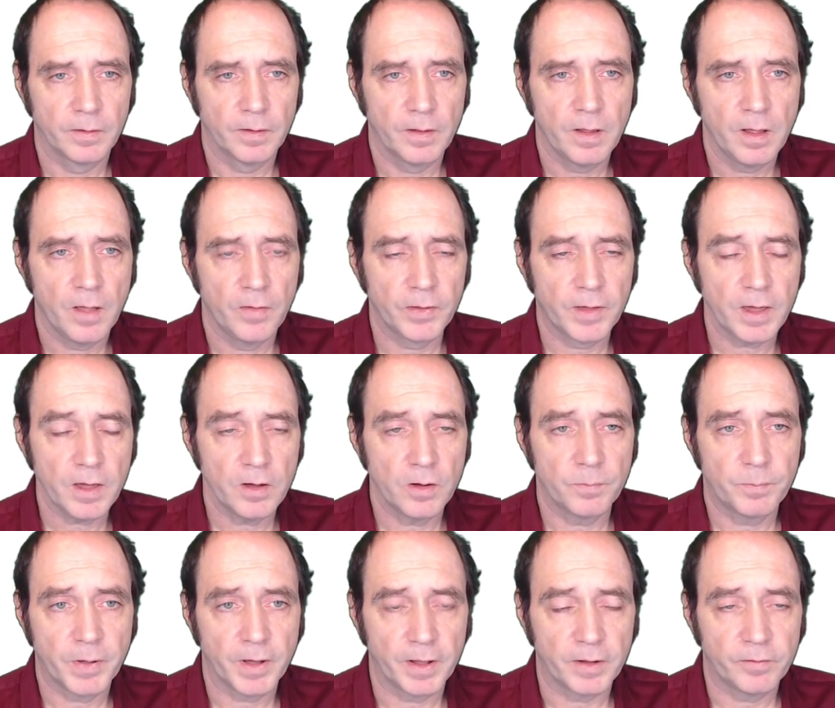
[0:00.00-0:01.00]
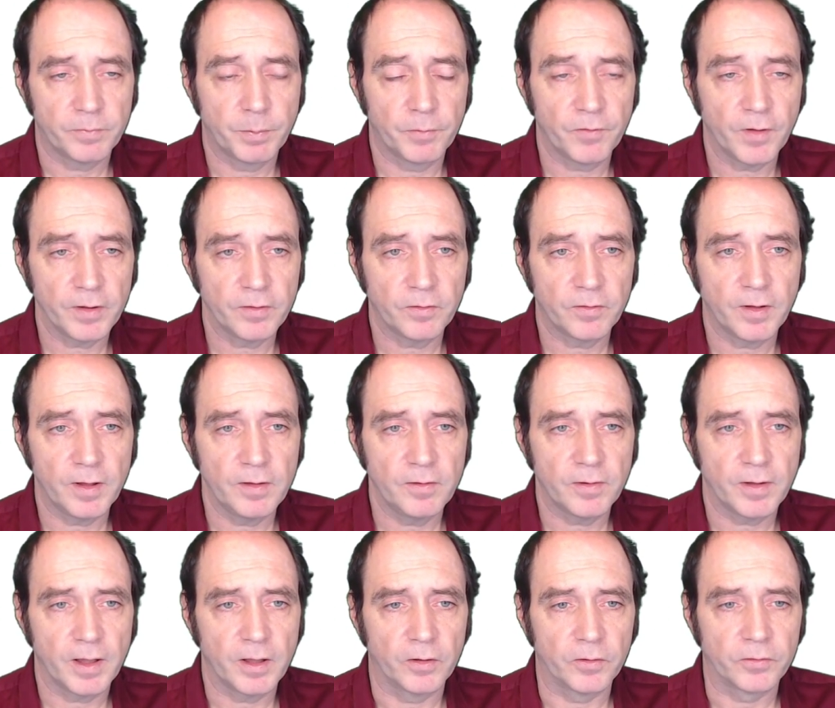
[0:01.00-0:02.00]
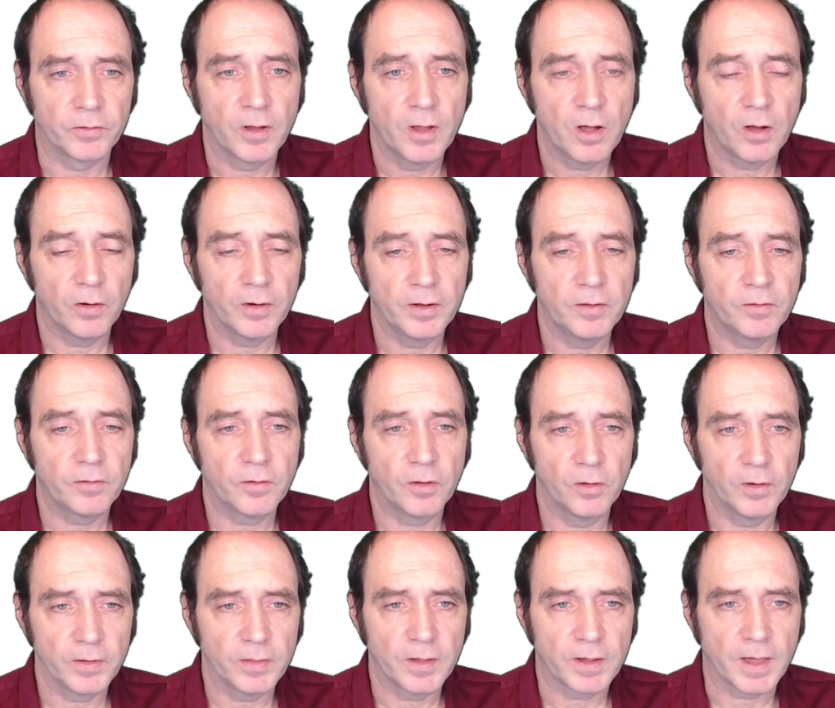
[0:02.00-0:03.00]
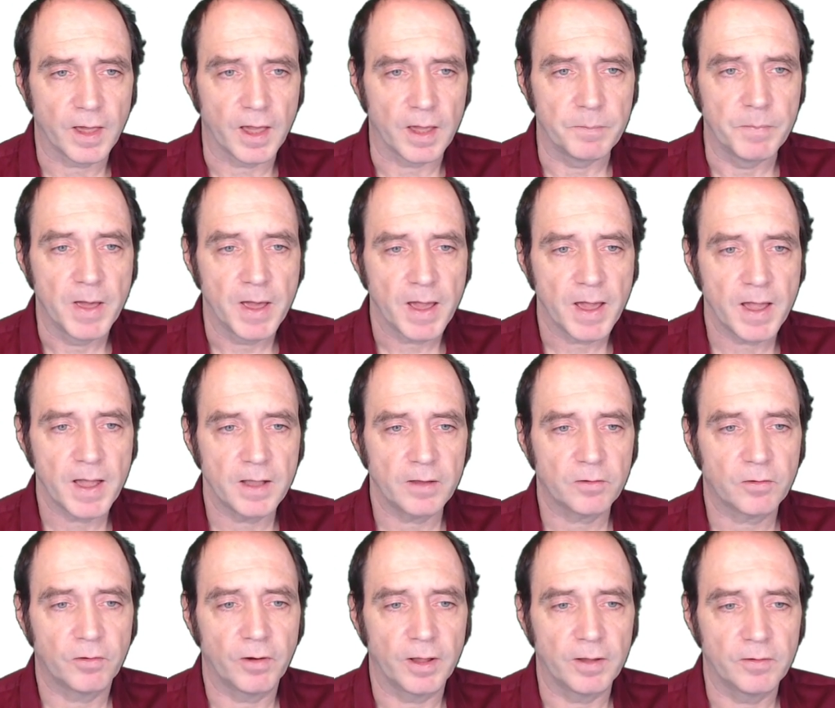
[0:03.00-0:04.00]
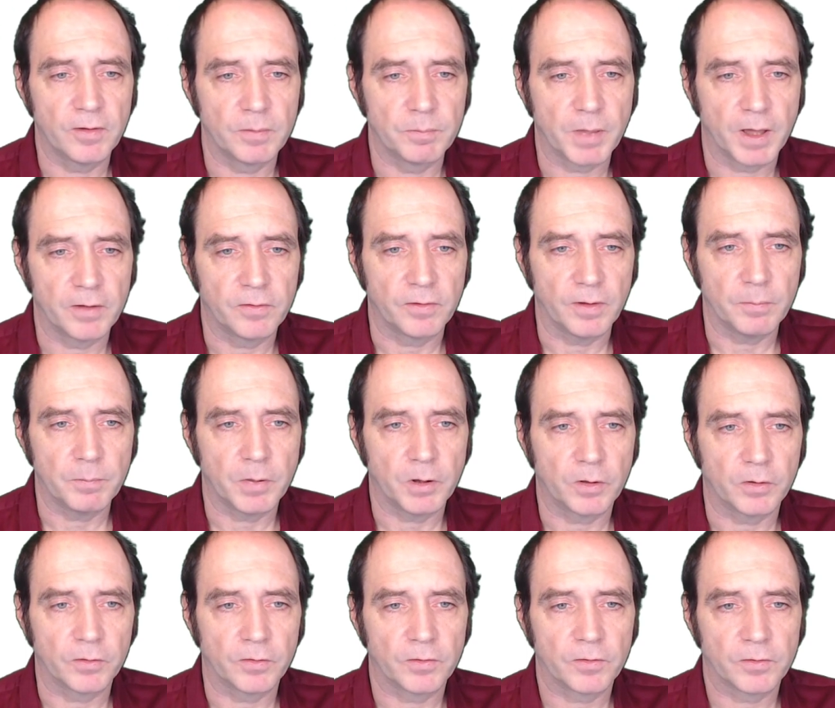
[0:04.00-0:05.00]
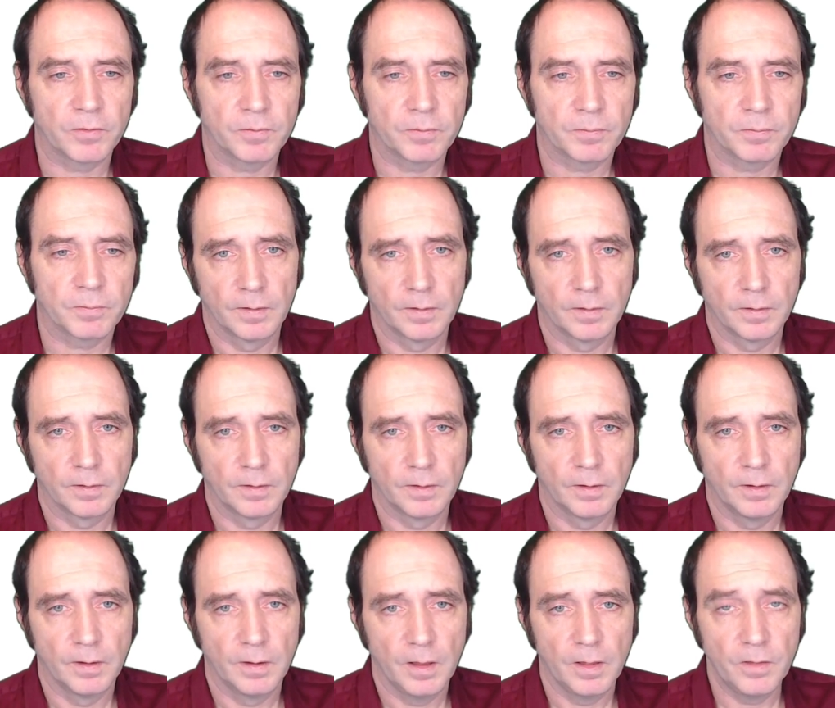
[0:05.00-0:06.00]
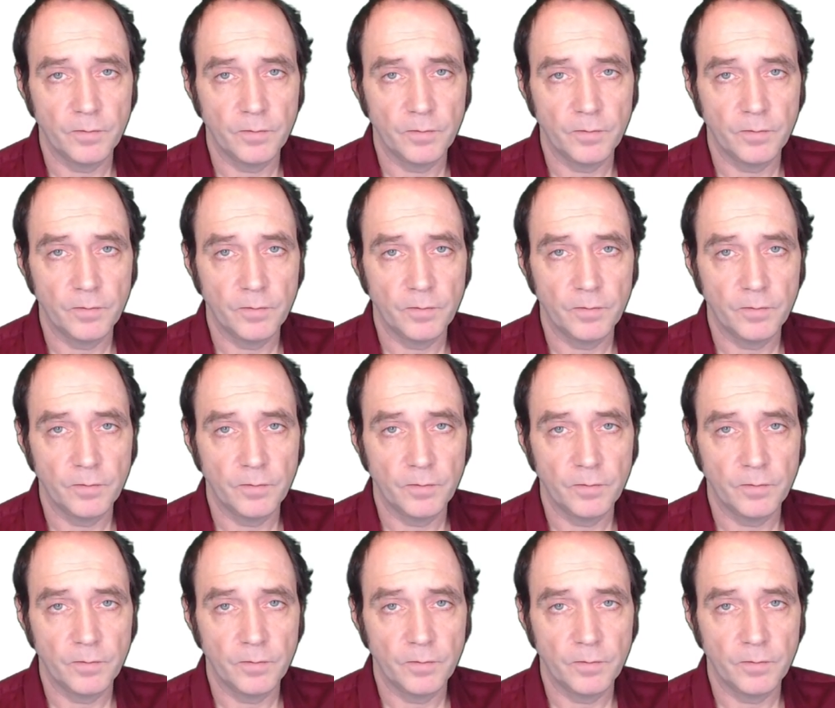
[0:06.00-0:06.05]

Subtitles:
And the GitHub page provides details on installing the game and creating basic bots. In the